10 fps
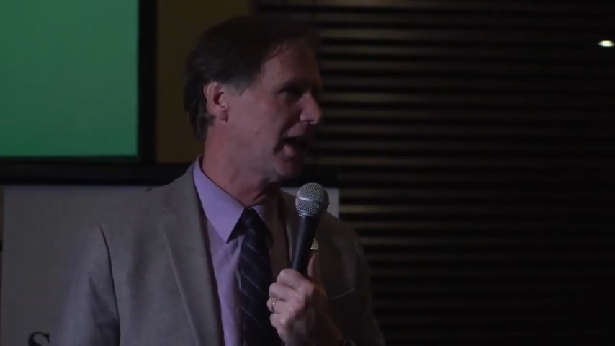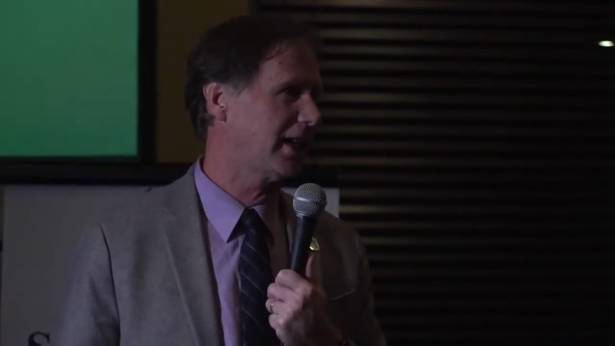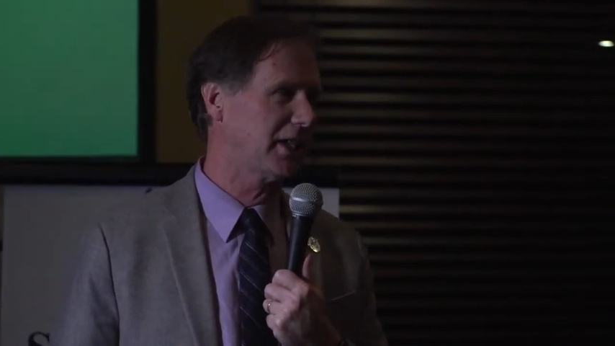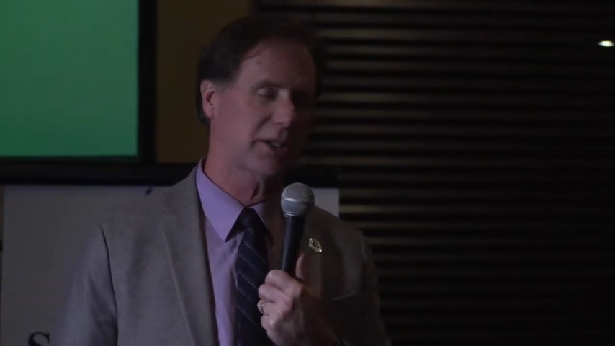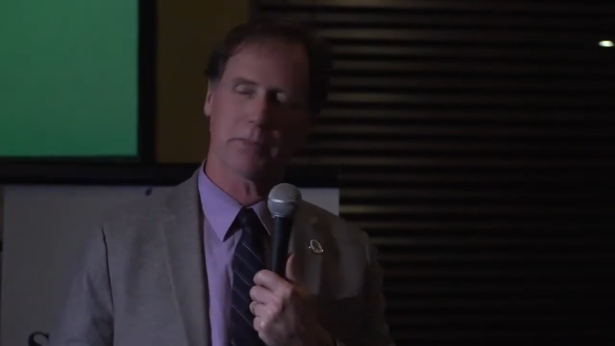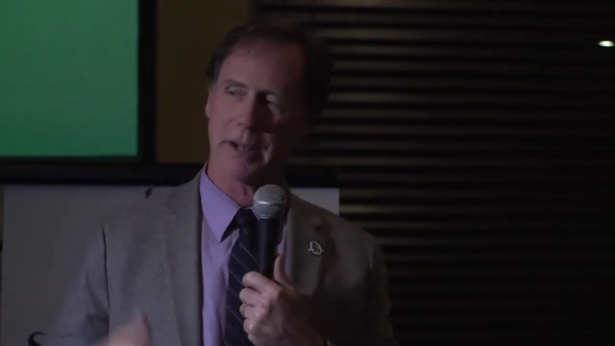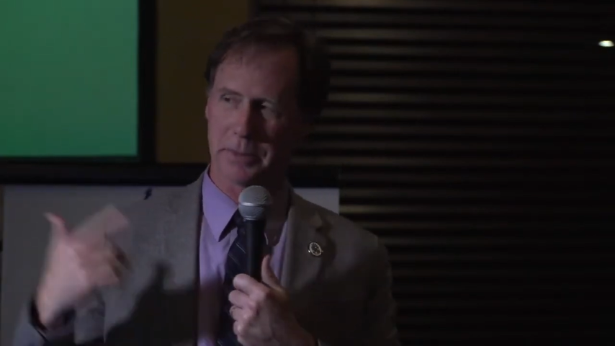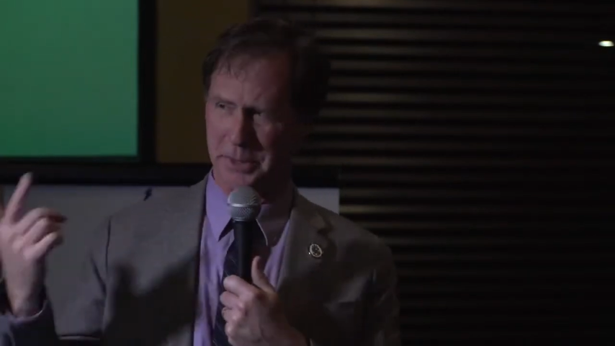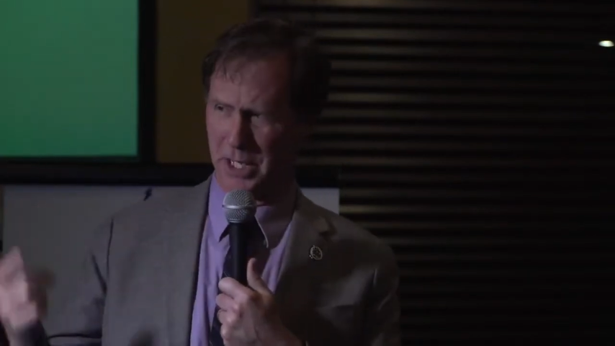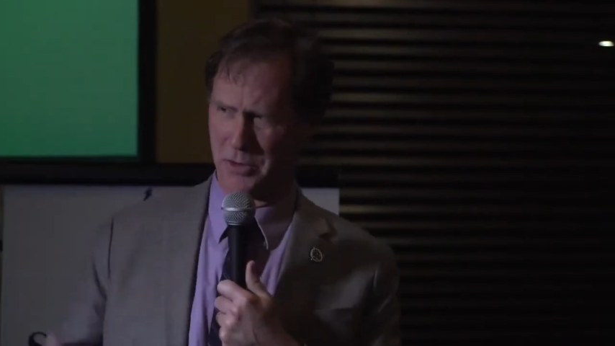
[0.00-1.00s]
and he could
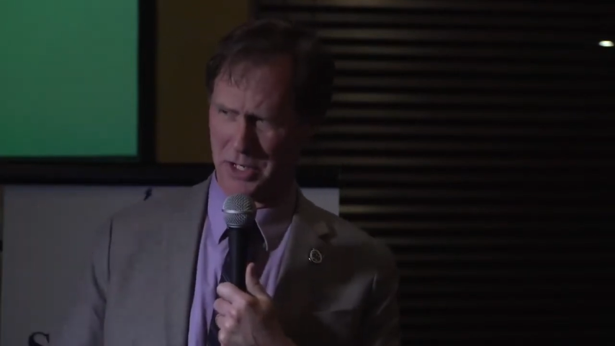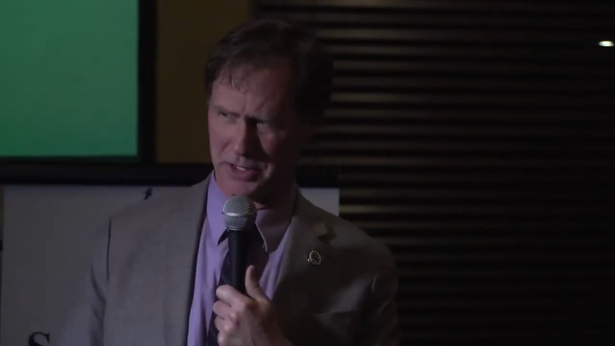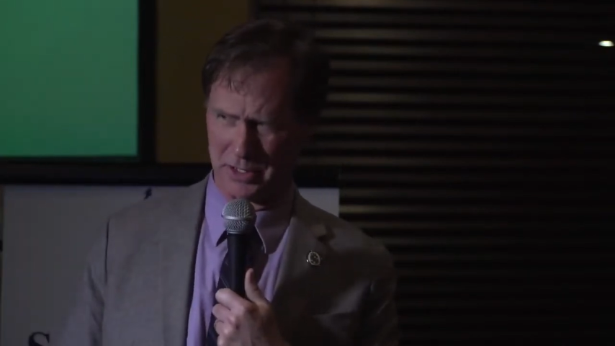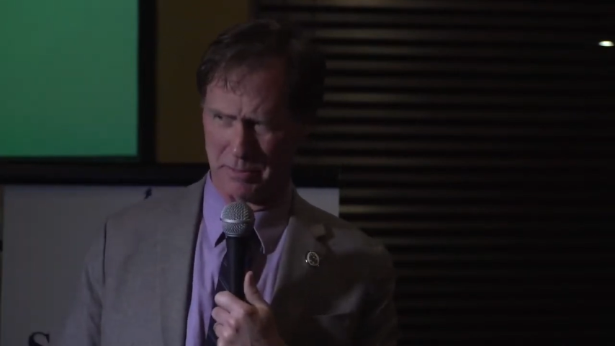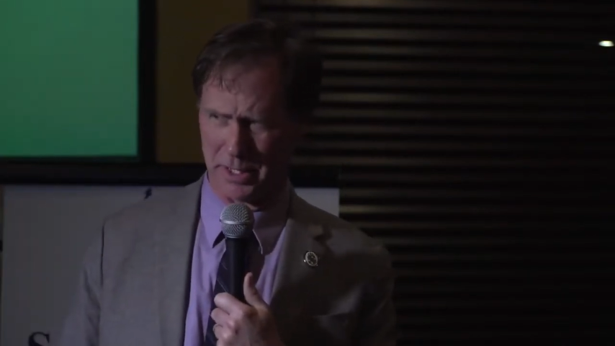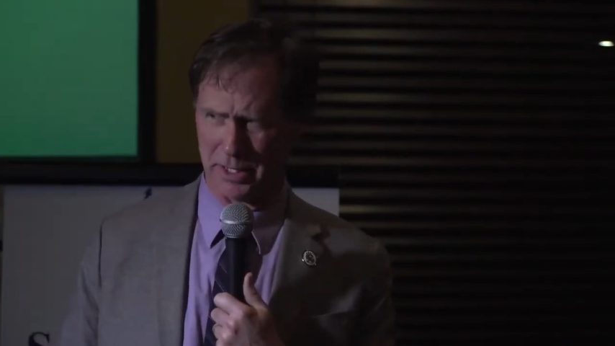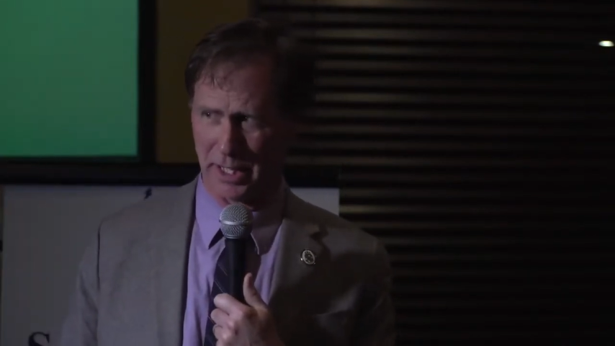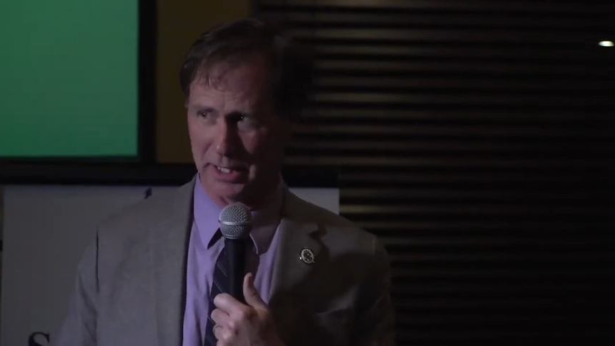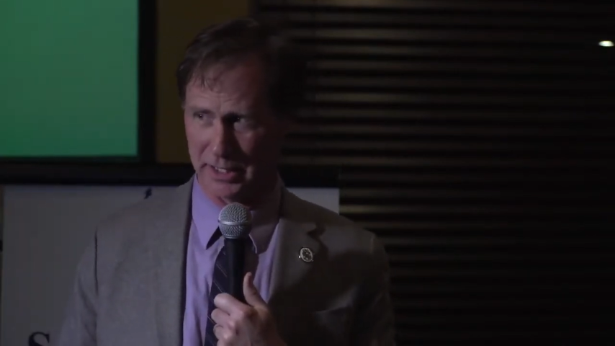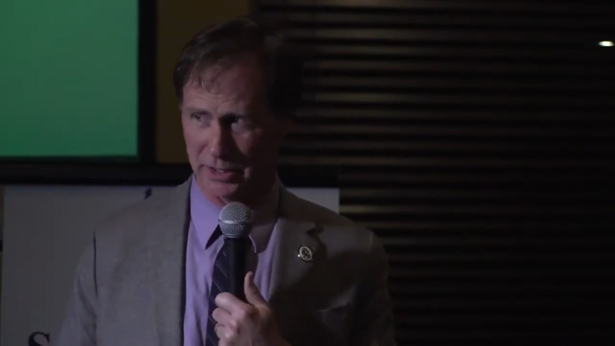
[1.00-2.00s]
probably go until
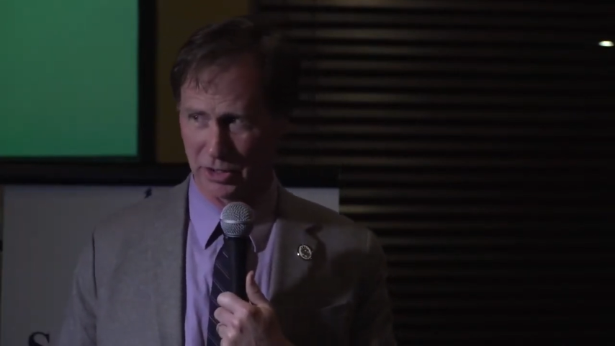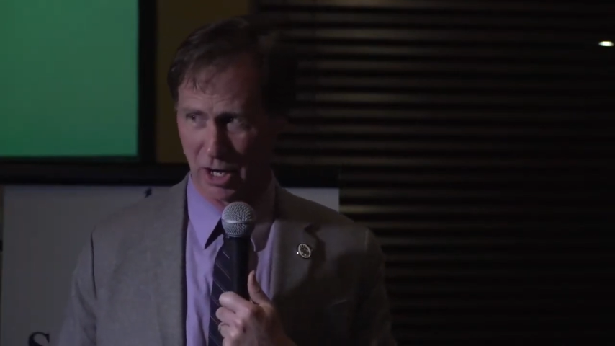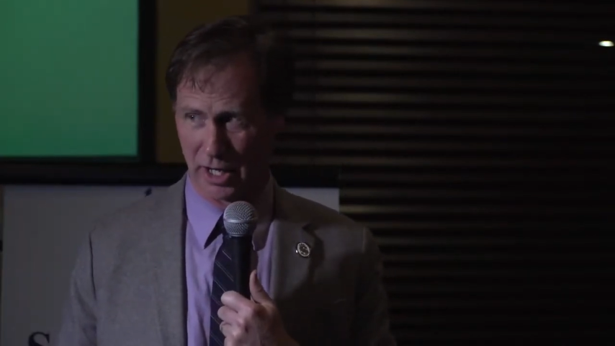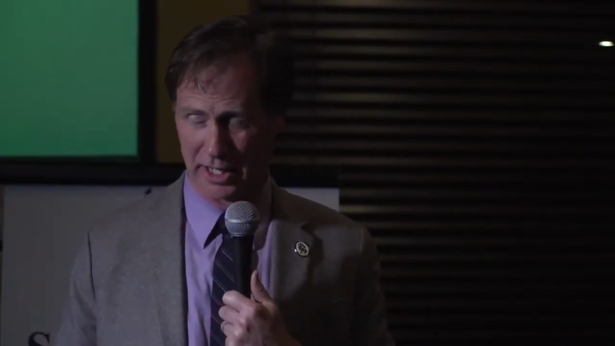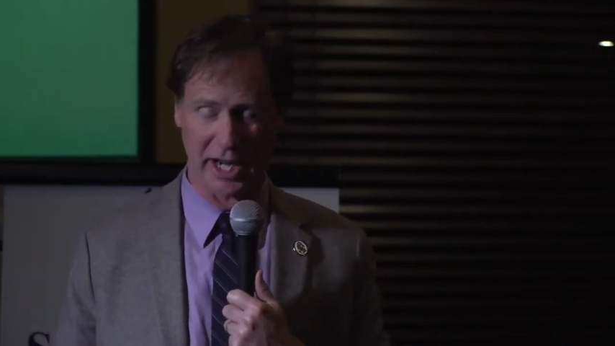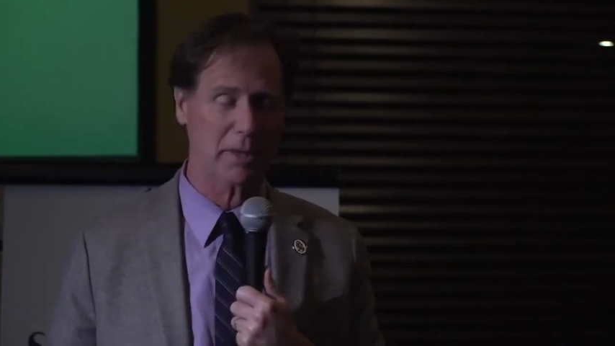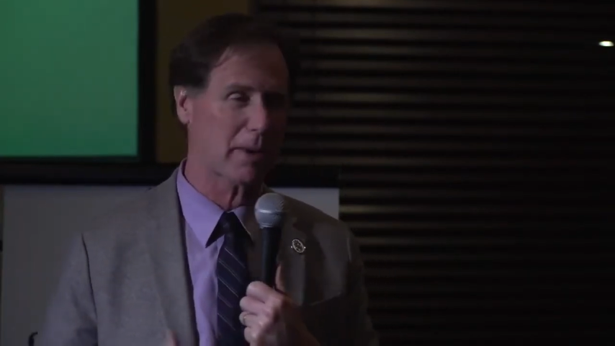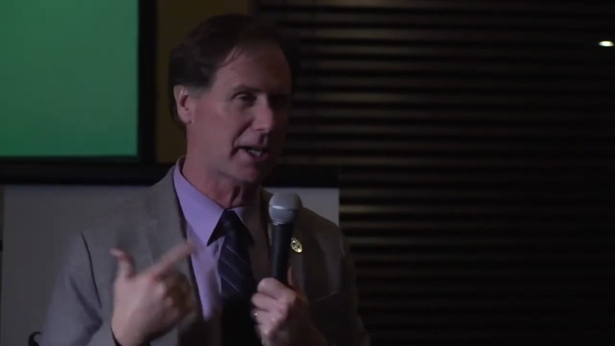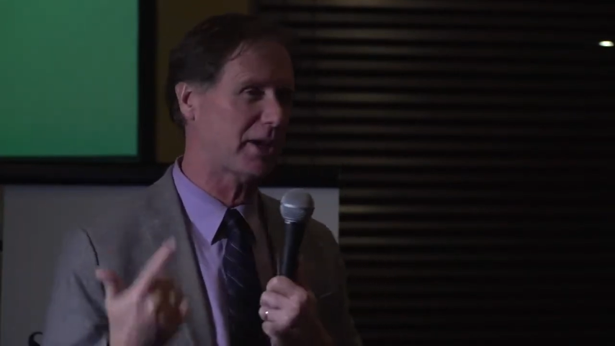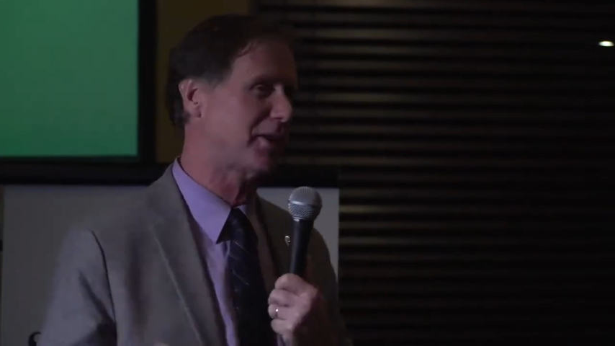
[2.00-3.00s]
midnight and talk. And I could
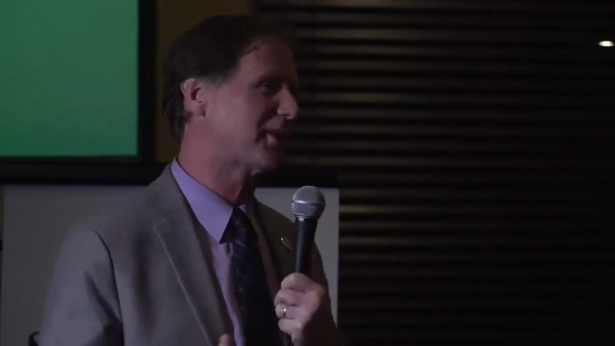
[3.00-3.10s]
probably go